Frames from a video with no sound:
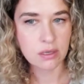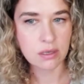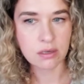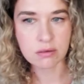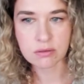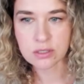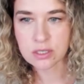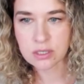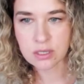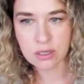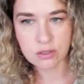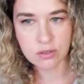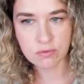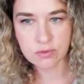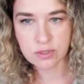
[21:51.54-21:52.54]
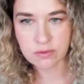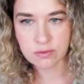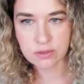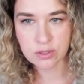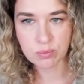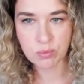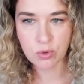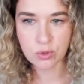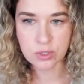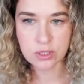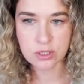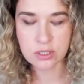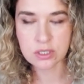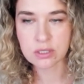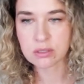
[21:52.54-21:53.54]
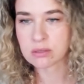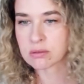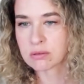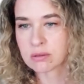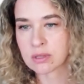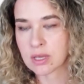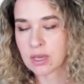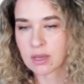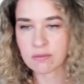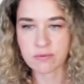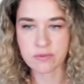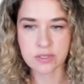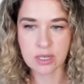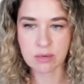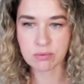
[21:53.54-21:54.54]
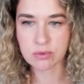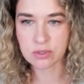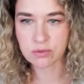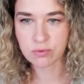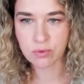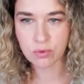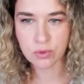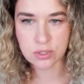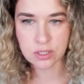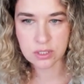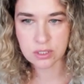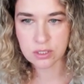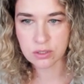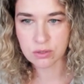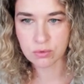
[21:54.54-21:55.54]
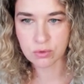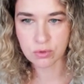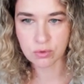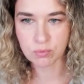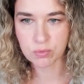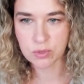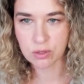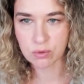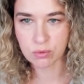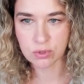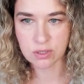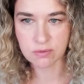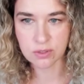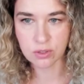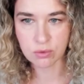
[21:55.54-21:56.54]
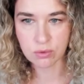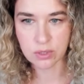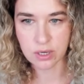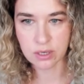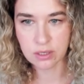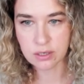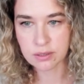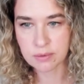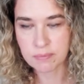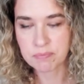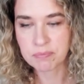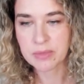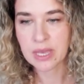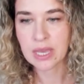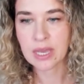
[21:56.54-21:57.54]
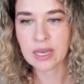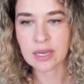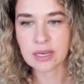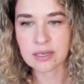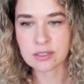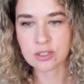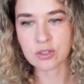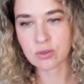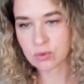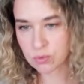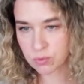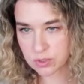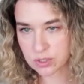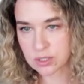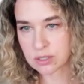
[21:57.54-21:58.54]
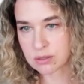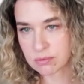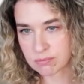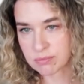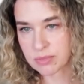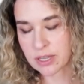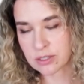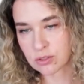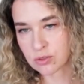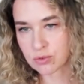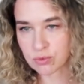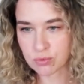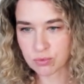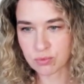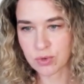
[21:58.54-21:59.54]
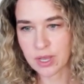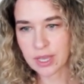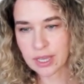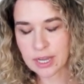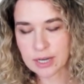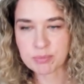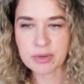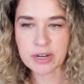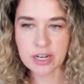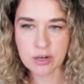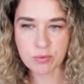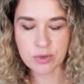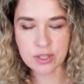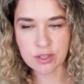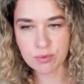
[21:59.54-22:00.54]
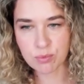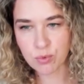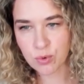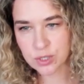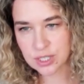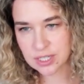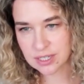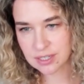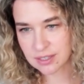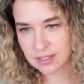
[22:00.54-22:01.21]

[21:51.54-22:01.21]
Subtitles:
Here is tons of different models. They have separate faucets, so you pick whatever you like. And it's always better to compare with what's